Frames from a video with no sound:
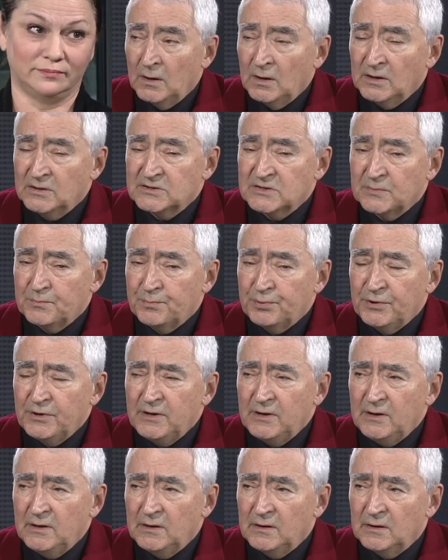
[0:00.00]
It's a
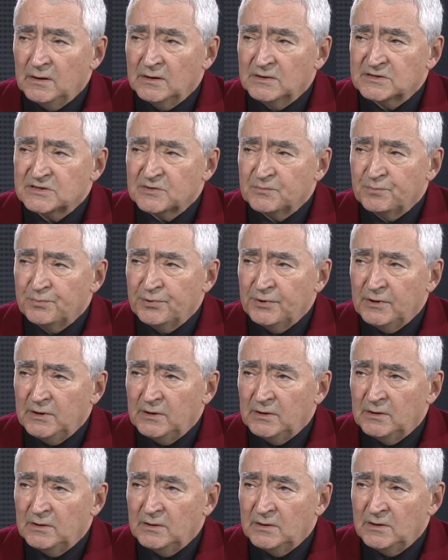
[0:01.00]
pretty
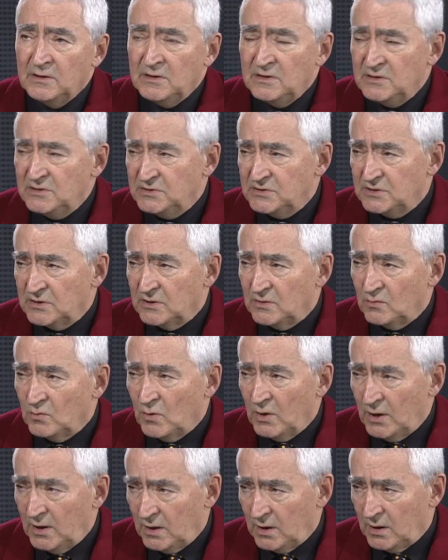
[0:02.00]
easy
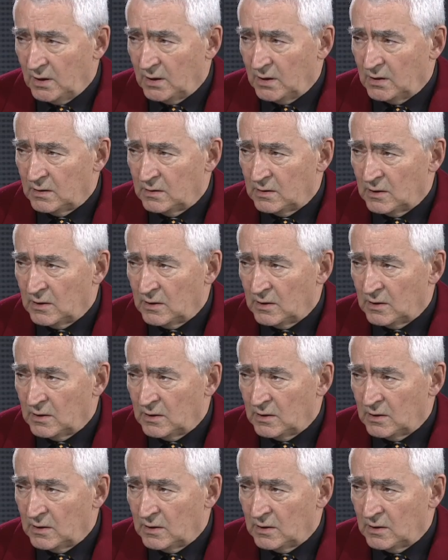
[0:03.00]
way,